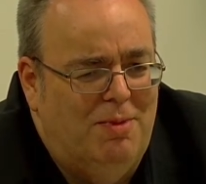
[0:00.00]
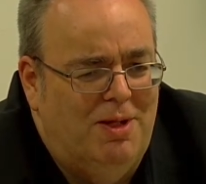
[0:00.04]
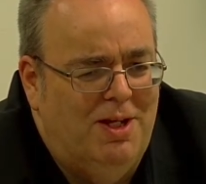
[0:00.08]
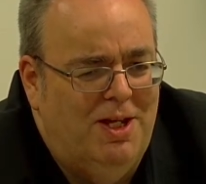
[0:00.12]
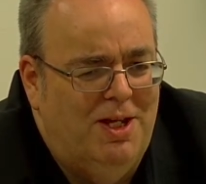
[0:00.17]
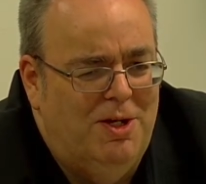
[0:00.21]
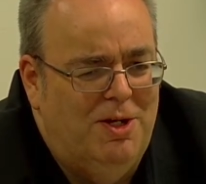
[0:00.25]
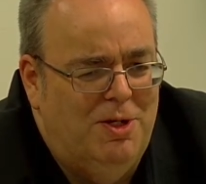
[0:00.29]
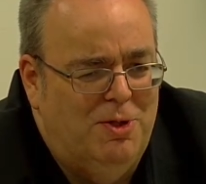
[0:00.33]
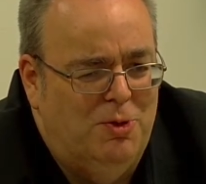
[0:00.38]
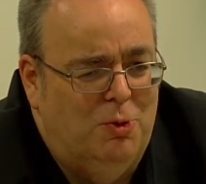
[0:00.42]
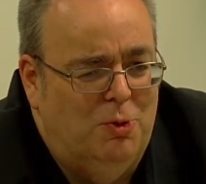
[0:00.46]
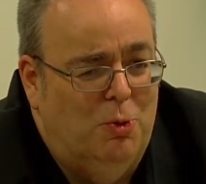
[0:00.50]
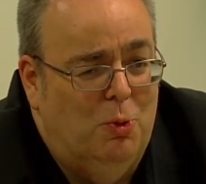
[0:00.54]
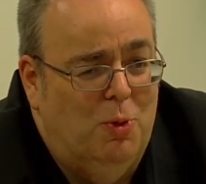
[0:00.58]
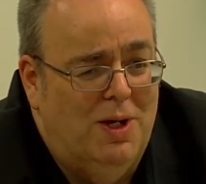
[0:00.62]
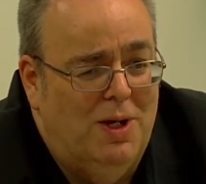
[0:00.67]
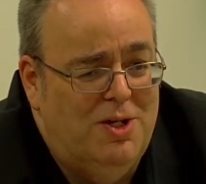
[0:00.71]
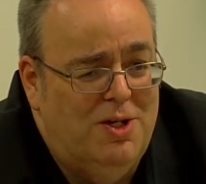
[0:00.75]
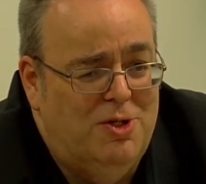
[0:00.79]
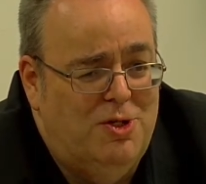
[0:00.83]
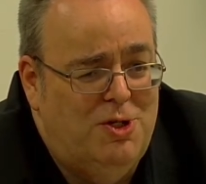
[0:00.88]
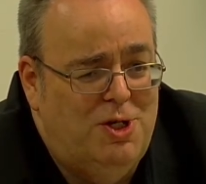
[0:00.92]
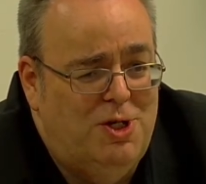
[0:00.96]
It is
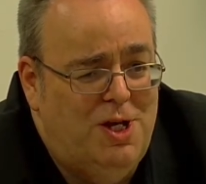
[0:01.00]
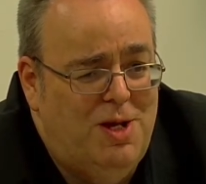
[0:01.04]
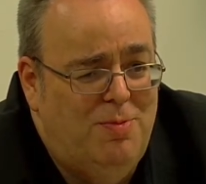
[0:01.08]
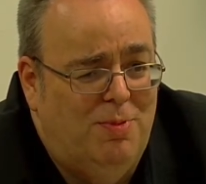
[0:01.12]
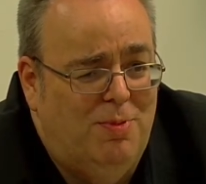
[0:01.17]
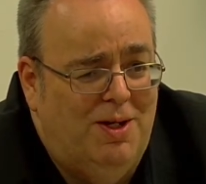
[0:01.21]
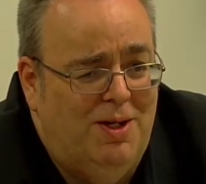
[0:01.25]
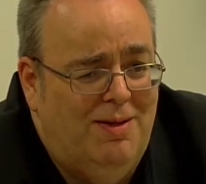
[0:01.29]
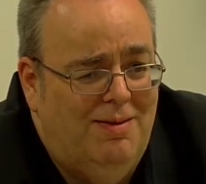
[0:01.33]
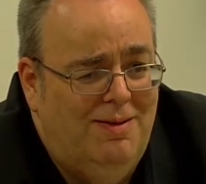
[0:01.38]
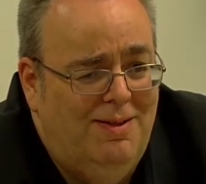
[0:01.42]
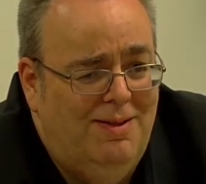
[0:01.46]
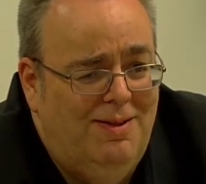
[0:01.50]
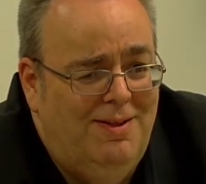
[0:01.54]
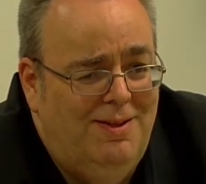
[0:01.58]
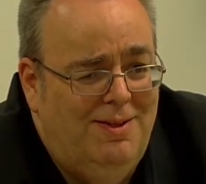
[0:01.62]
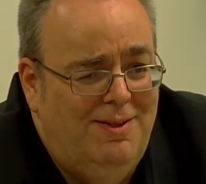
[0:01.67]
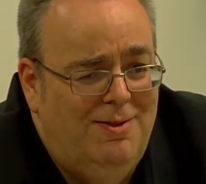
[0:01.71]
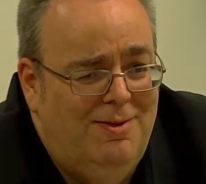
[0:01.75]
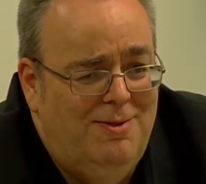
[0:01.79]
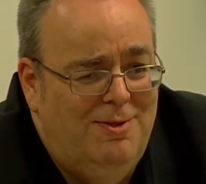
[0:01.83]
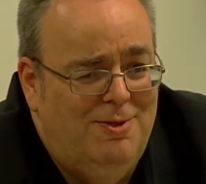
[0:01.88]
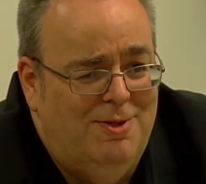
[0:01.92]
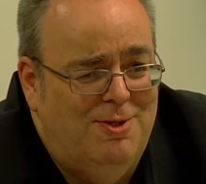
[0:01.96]
always cheaper
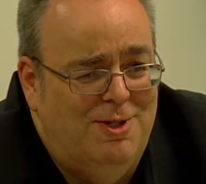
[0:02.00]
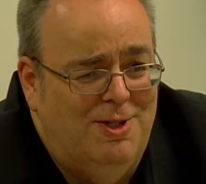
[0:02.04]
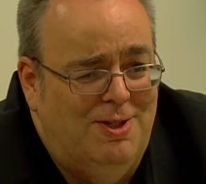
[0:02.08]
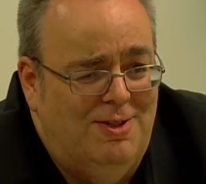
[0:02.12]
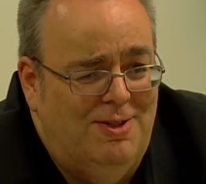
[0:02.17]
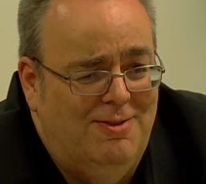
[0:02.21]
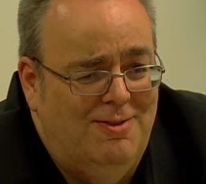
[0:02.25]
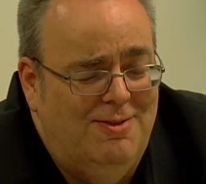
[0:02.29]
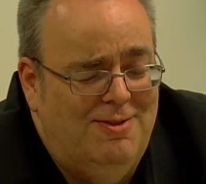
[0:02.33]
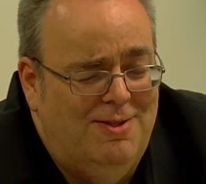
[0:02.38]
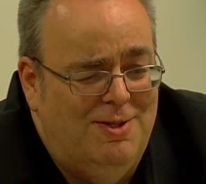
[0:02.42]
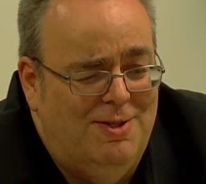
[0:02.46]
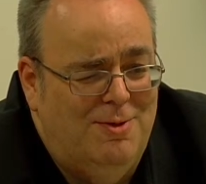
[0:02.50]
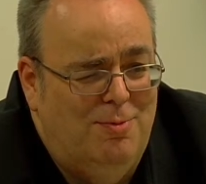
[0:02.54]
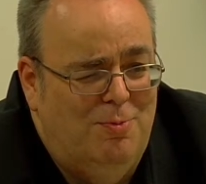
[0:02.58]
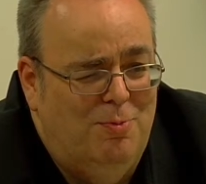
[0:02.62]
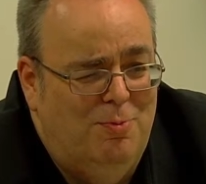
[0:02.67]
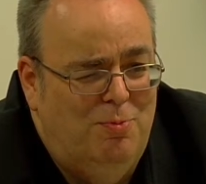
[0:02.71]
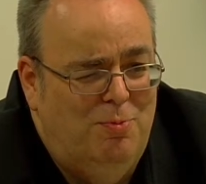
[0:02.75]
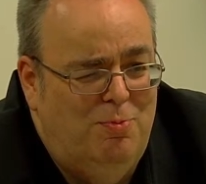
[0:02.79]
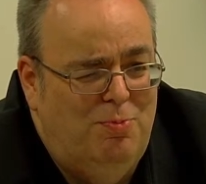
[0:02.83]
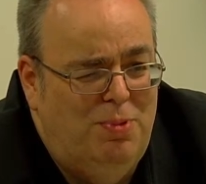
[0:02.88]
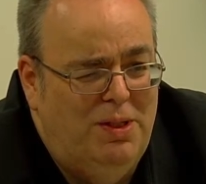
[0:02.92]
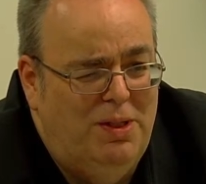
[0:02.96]
to
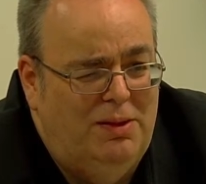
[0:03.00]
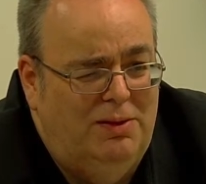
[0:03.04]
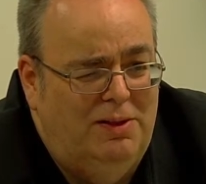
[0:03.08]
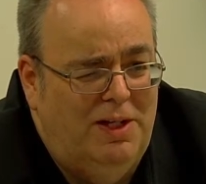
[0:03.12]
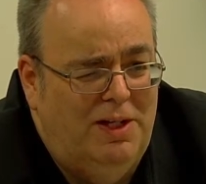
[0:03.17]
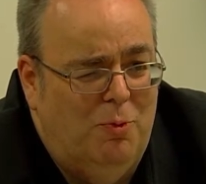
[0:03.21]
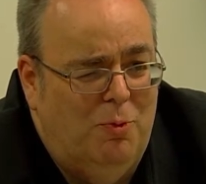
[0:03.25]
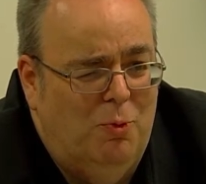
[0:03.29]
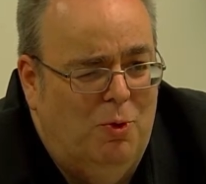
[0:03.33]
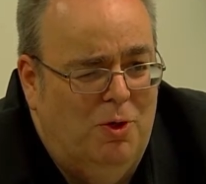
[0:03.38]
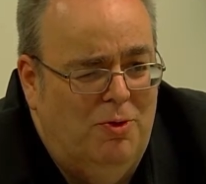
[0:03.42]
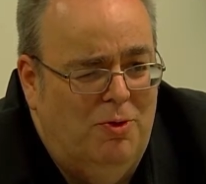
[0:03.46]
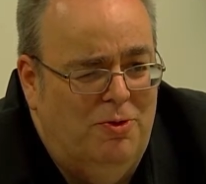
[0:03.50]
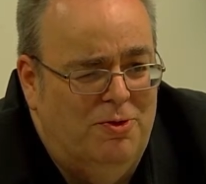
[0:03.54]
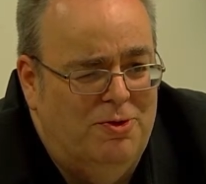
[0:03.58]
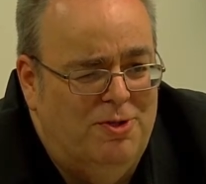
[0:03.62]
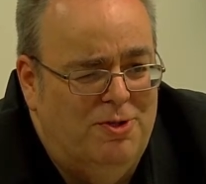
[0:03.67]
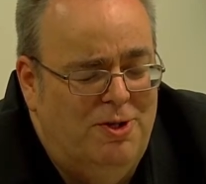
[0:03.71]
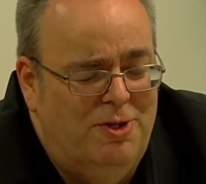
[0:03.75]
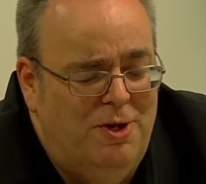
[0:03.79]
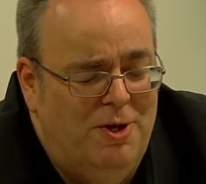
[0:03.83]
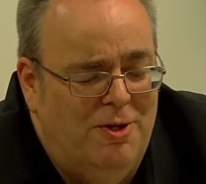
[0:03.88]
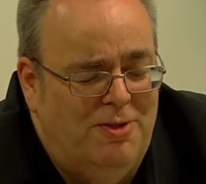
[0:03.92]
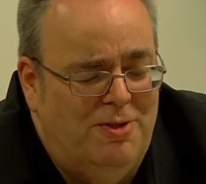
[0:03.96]
build it once
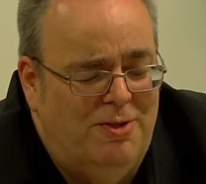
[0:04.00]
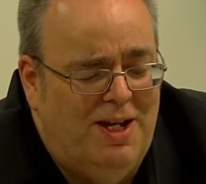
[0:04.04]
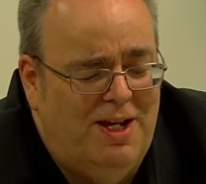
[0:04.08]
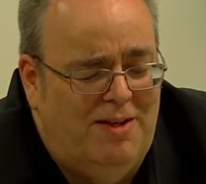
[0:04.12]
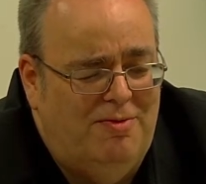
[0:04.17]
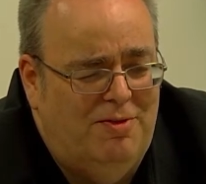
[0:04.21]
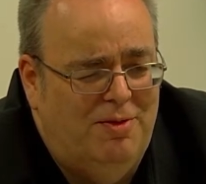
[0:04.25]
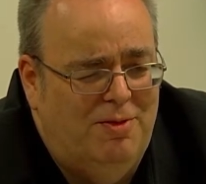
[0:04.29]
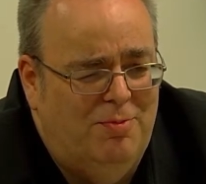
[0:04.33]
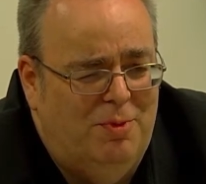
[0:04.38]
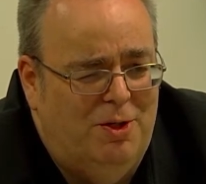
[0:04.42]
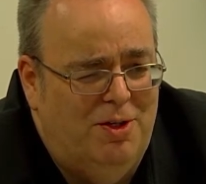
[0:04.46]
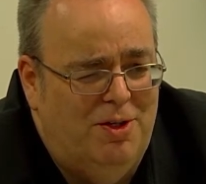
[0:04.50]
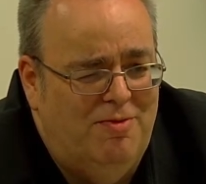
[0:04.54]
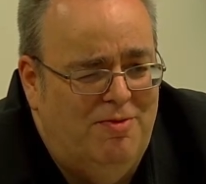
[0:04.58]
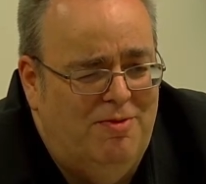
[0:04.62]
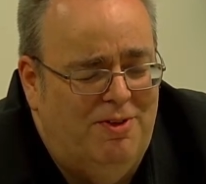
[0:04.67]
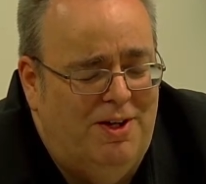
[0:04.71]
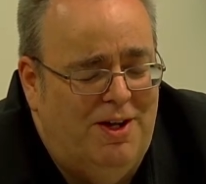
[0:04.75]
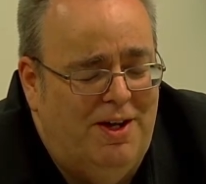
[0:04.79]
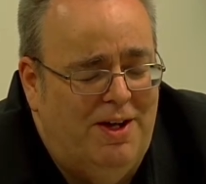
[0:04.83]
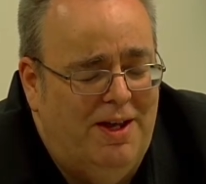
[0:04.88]
and not have to modify.